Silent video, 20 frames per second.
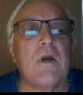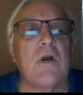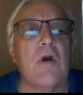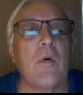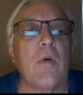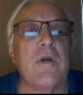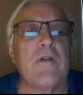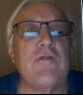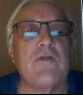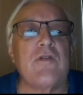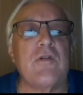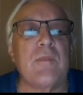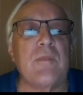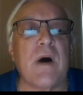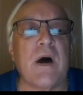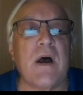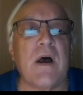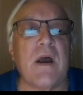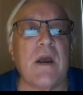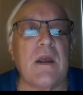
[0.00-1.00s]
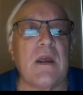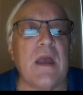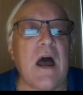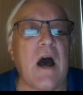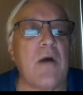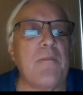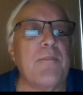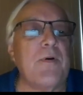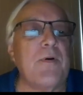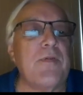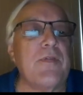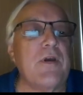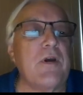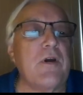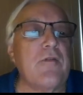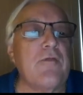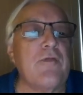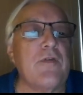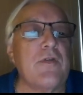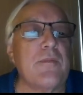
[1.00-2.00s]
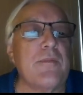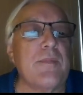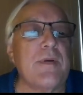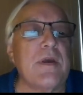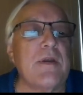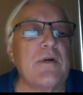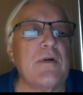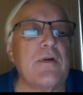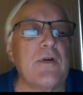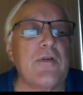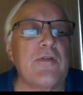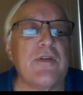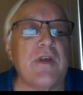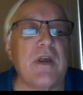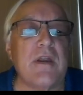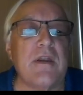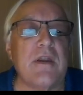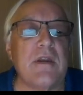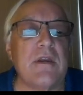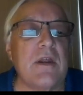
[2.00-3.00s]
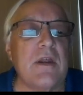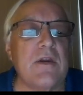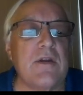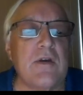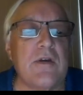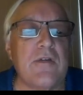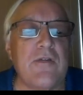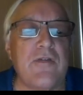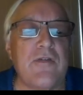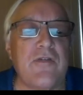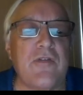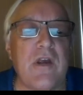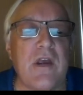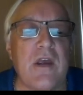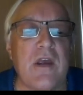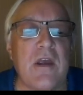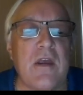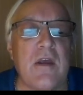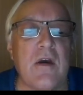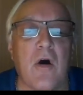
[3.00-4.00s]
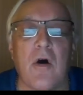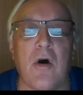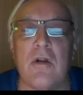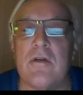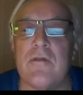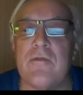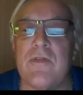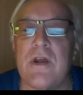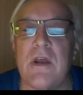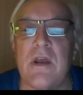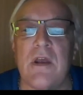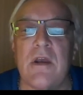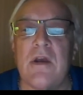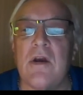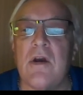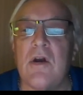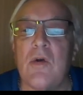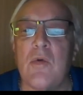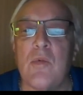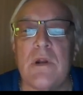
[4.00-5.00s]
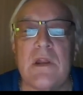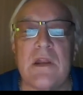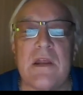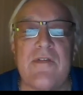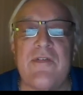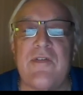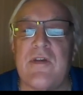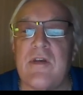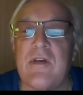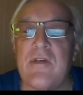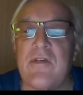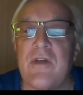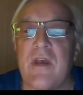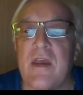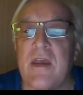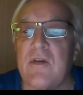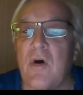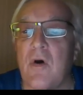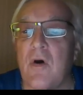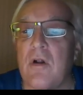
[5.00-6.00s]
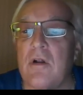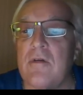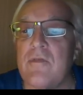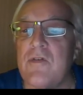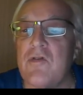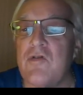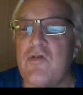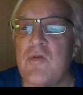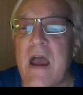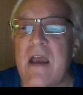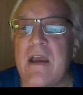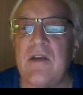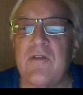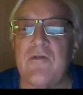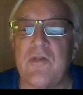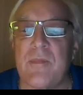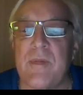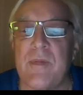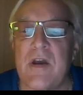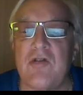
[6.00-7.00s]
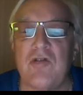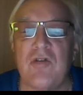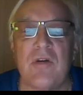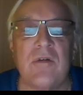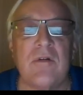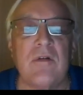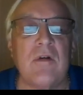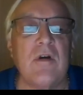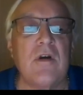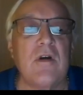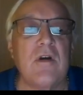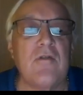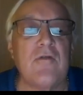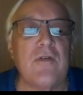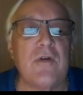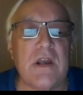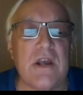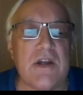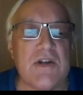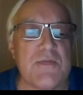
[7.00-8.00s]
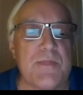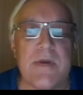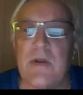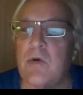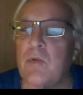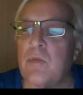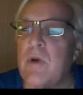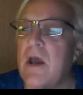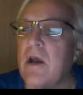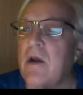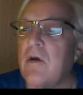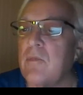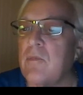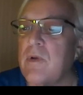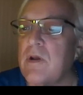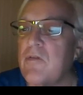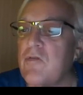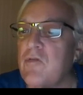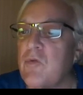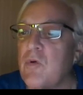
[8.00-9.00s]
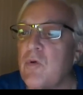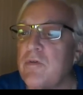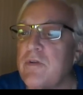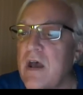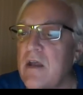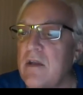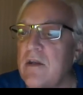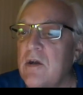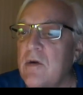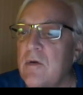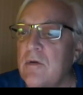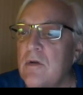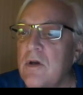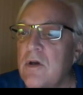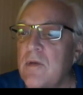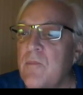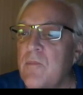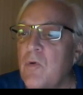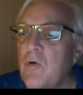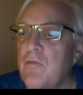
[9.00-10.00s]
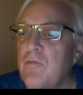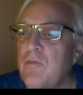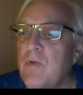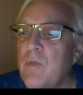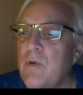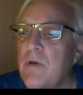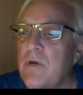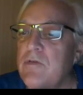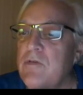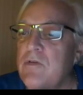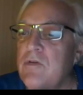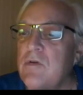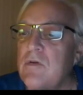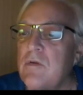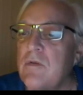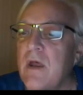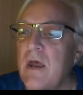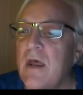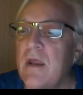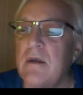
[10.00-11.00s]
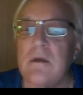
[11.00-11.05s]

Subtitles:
go into my output there for the Beatles. And then you can see all of the releases and all of the track information for each Beatle record. We can scroll down here and look at more if we wanted to do that.